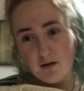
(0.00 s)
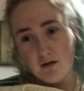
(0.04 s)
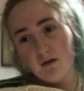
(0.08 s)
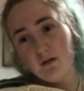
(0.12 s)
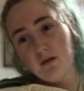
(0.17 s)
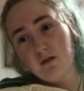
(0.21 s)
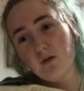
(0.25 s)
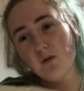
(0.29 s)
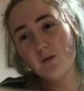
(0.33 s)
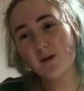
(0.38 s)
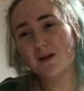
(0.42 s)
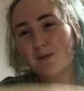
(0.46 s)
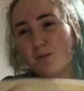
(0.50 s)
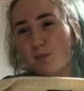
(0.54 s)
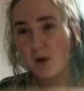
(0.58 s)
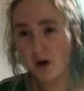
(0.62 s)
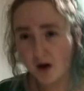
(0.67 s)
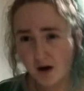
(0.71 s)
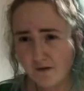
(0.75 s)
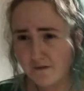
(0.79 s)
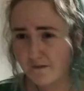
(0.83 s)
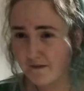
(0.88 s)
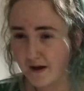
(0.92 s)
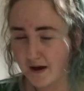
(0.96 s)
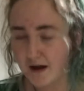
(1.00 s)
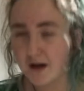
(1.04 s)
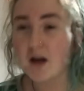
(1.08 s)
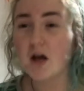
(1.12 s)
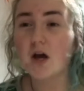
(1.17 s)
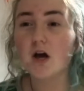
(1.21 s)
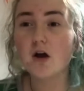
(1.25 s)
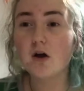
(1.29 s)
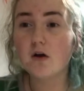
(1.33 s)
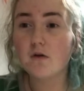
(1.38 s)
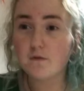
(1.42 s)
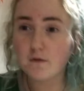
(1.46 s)
So it's perfect
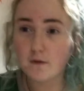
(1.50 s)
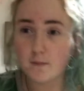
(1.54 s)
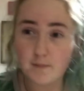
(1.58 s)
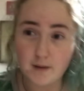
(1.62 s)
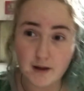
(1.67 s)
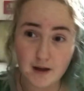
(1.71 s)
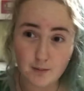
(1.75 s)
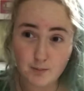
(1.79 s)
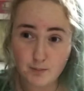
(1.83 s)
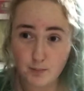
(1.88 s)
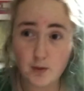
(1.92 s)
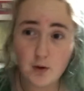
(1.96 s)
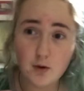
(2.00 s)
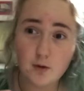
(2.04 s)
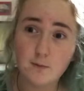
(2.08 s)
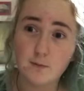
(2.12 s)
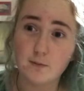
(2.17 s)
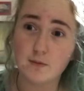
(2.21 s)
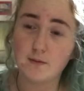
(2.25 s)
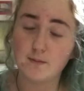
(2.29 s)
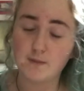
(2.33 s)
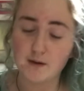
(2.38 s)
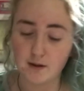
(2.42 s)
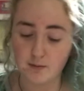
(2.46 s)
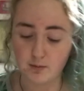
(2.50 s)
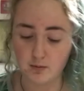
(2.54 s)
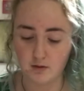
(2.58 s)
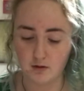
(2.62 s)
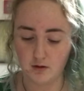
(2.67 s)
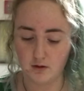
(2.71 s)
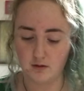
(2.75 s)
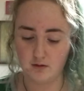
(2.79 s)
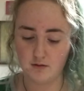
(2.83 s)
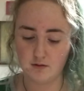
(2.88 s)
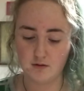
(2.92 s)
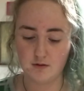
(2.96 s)
for big boobs, people.
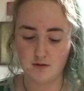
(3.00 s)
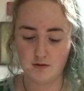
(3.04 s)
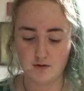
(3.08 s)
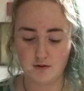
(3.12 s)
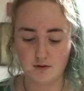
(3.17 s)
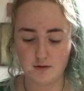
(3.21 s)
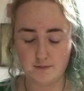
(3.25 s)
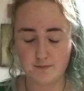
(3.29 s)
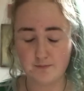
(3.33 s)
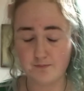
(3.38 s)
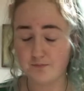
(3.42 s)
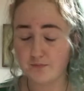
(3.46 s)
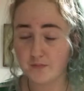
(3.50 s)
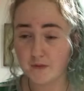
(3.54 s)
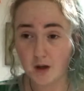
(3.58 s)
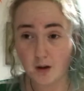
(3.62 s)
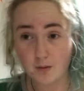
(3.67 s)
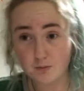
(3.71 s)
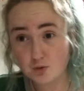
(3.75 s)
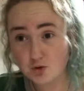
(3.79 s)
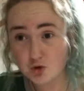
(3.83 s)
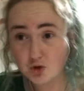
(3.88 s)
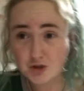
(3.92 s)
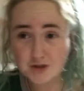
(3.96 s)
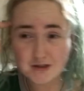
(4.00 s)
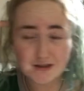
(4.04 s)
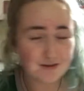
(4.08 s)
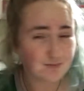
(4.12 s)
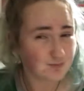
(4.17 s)
I'm just...